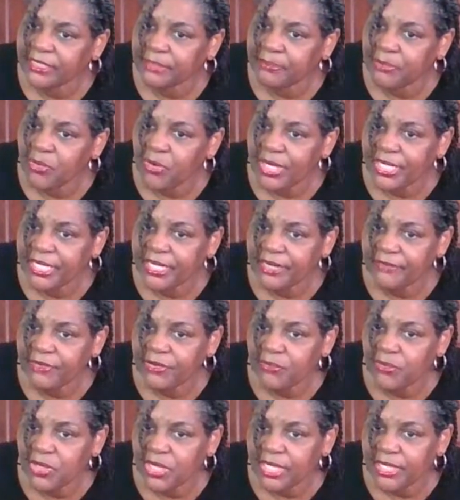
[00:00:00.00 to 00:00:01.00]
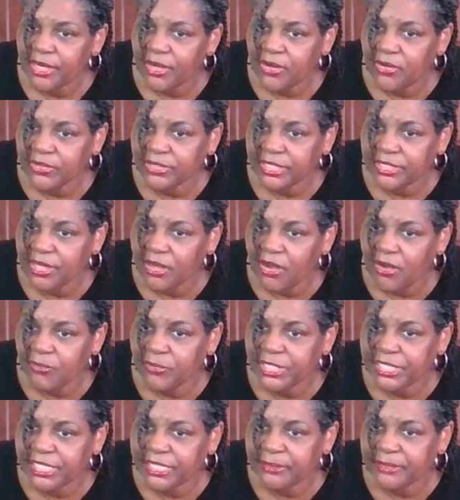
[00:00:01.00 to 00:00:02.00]
Good morning, everyone. Host and all
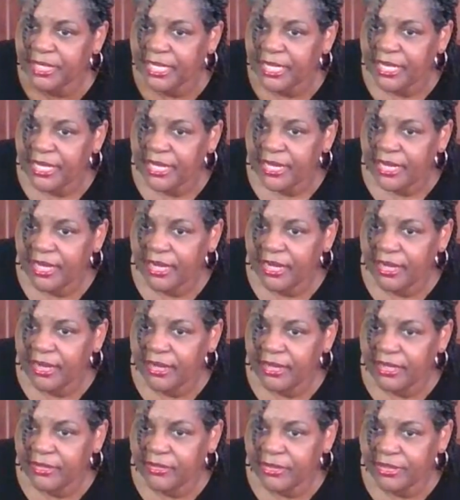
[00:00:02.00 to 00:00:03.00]
wishing, uh,